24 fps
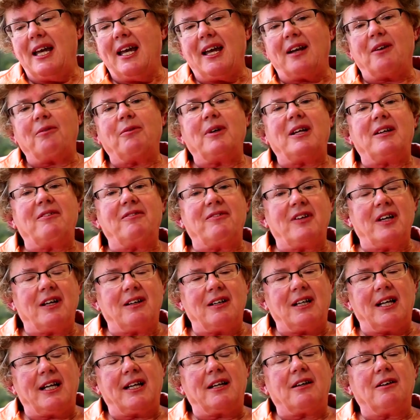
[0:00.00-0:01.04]
We felt
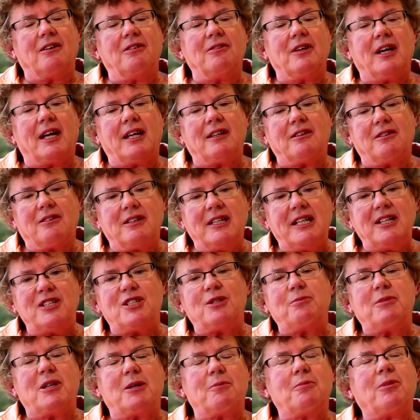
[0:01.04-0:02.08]
like, okay, there needs
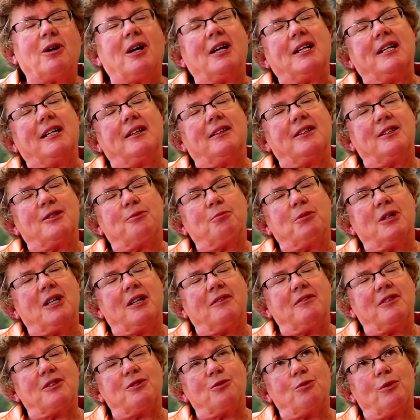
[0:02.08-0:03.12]
to be a body in this
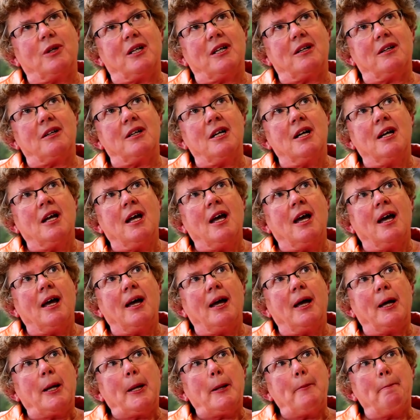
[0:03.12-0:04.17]
province where
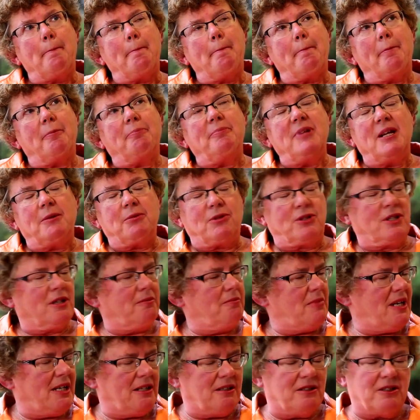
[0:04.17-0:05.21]
people
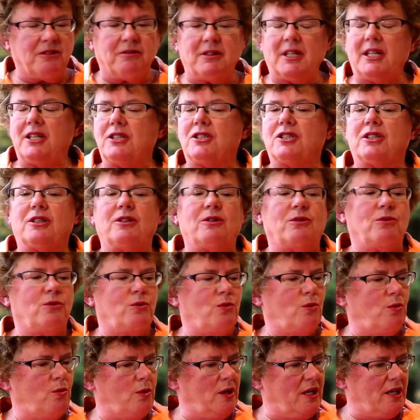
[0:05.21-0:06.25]
can make a
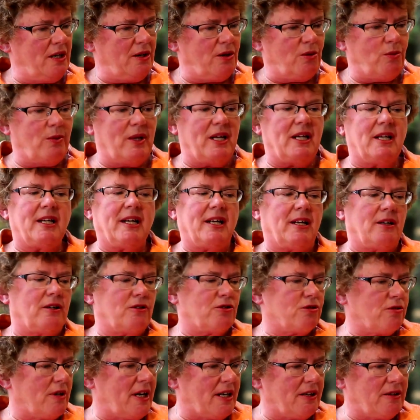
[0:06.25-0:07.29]
donation, where we can
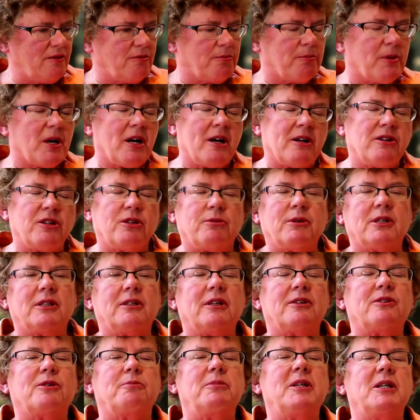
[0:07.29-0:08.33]
try to partner with
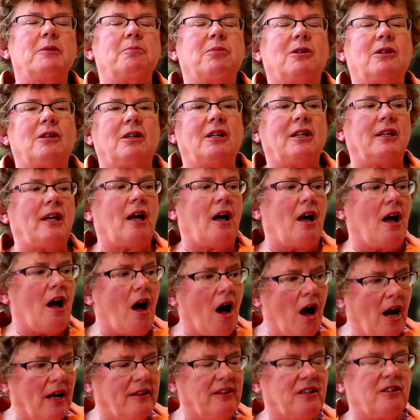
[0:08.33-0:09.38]
other people
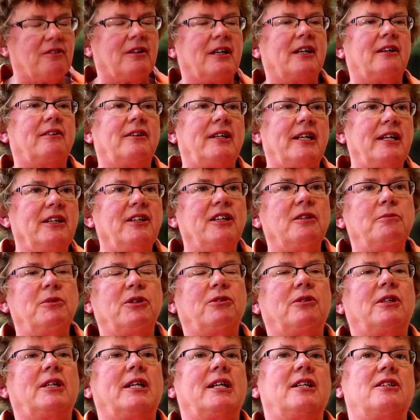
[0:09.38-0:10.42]
on the ground in
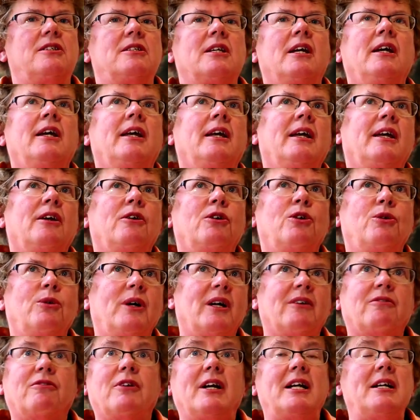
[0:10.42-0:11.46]
communities who
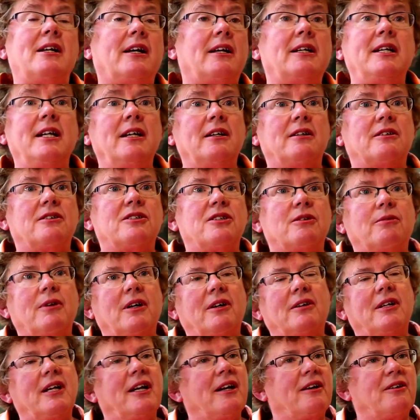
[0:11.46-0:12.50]
have great ideas
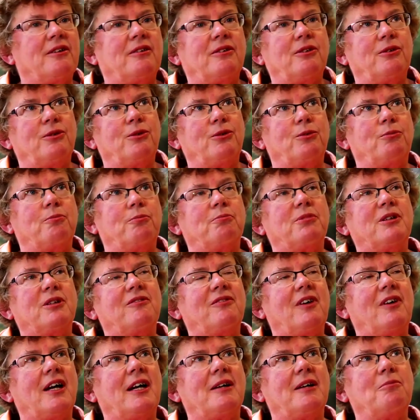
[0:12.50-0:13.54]
around how to
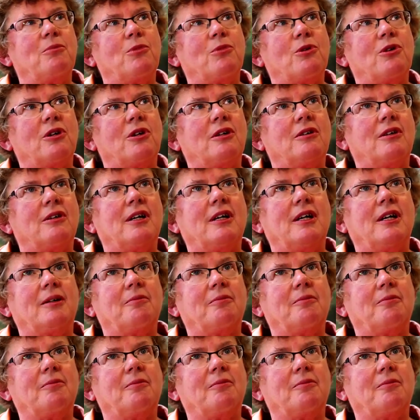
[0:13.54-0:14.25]
provide more